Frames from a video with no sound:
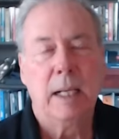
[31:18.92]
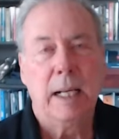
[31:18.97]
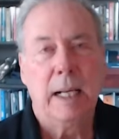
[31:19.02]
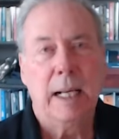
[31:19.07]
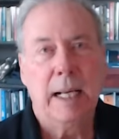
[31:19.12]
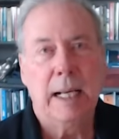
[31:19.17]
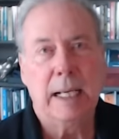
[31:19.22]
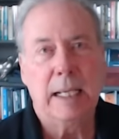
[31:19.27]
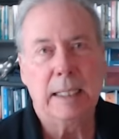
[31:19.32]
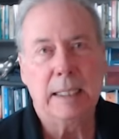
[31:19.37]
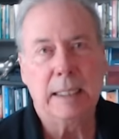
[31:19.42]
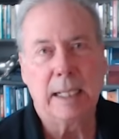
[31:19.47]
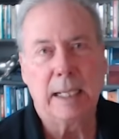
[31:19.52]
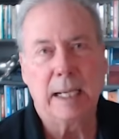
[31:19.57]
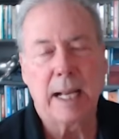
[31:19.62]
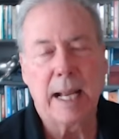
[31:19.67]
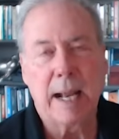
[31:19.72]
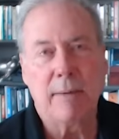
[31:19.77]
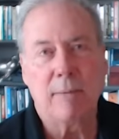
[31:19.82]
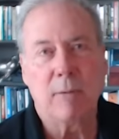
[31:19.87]
And then
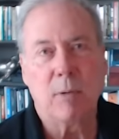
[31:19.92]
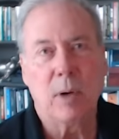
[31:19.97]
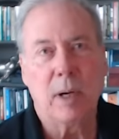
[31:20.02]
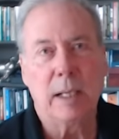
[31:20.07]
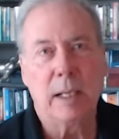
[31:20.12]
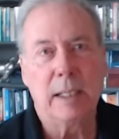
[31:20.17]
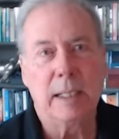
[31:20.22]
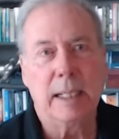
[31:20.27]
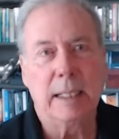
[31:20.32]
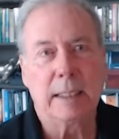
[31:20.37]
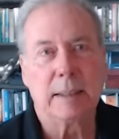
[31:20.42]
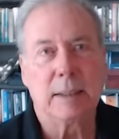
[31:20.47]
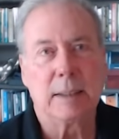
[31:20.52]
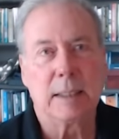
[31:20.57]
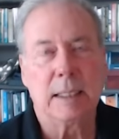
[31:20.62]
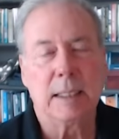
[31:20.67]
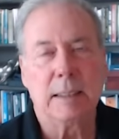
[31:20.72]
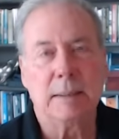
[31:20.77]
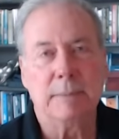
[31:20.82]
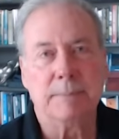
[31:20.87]
I have one that's
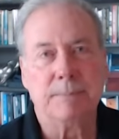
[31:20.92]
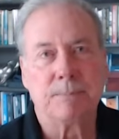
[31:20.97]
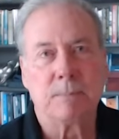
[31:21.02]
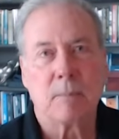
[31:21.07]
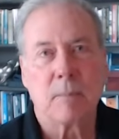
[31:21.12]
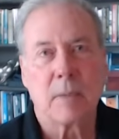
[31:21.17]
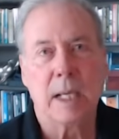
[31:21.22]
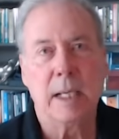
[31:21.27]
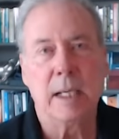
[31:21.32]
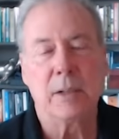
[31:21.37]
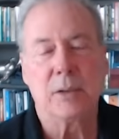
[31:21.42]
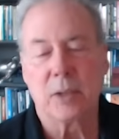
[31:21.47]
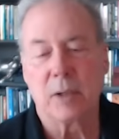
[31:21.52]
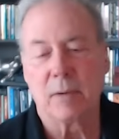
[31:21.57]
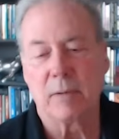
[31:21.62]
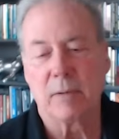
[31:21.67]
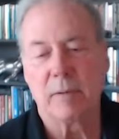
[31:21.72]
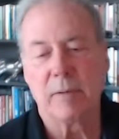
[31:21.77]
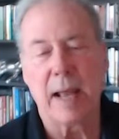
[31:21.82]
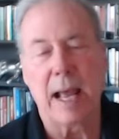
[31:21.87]
uh, in the
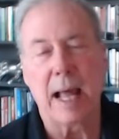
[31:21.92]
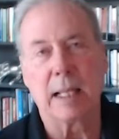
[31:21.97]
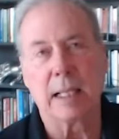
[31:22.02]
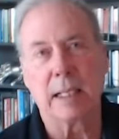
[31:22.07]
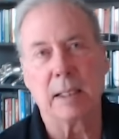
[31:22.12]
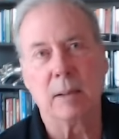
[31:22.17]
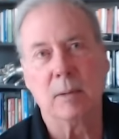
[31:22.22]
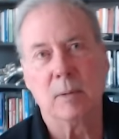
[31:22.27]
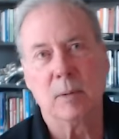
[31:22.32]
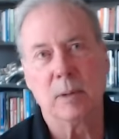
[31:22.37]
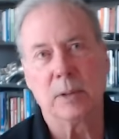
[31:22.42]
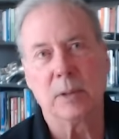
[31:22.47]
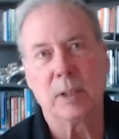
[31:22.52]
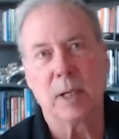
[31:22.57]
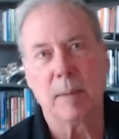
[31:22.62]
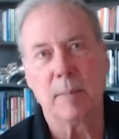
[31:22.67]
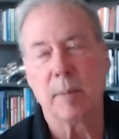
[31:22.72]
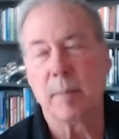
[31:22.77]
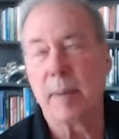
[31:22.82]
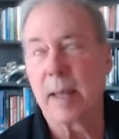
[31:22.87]
Silver Valley, which
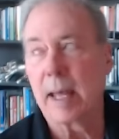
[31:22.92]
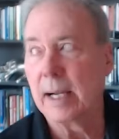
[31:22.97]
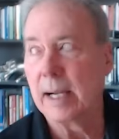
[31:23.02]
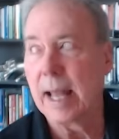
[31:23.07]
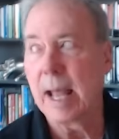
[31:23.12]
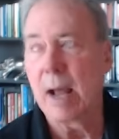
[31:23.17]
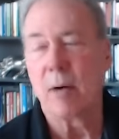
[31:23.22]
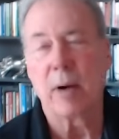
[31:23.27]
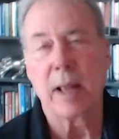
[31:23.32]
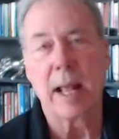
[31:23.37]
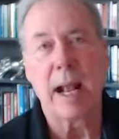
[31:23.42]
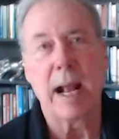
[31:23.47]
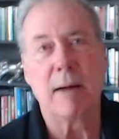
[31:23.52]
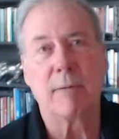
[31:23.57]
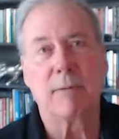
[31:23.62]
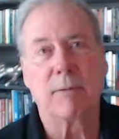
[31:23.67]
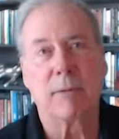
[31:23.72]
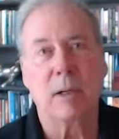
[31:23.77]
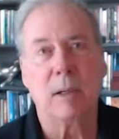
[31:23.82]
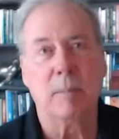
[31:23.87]
I'm about an hour and a
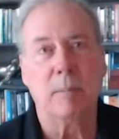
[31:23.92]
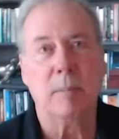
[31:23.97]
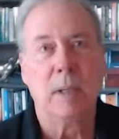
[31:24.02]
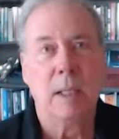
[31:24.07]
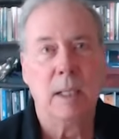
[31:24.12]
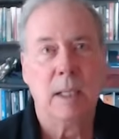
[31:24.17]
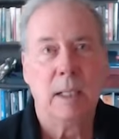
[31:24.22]
half from.